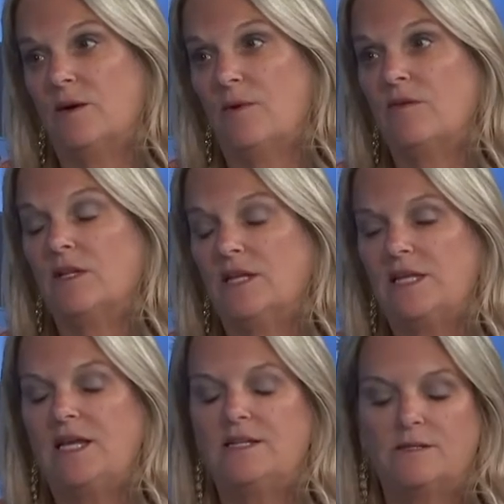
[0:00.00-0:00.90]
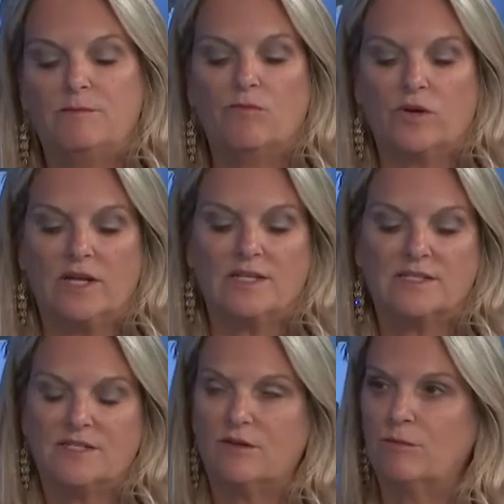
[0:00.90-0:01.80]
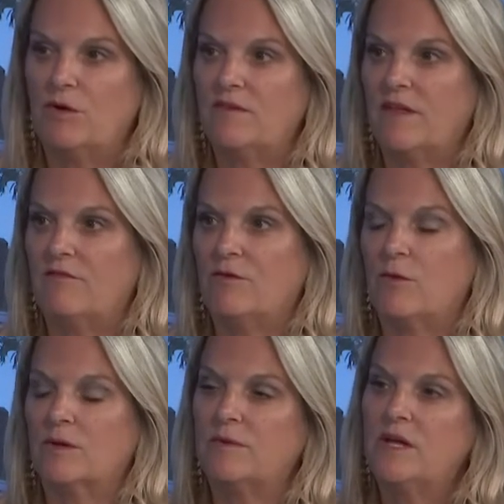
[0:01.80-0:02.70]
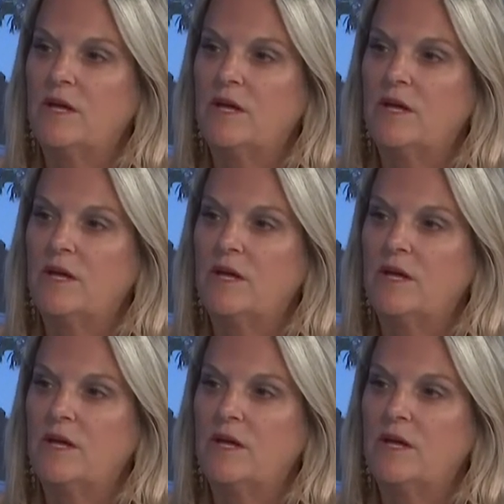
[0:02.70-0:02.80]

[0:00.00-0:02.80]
We really need to really consider moving that forward and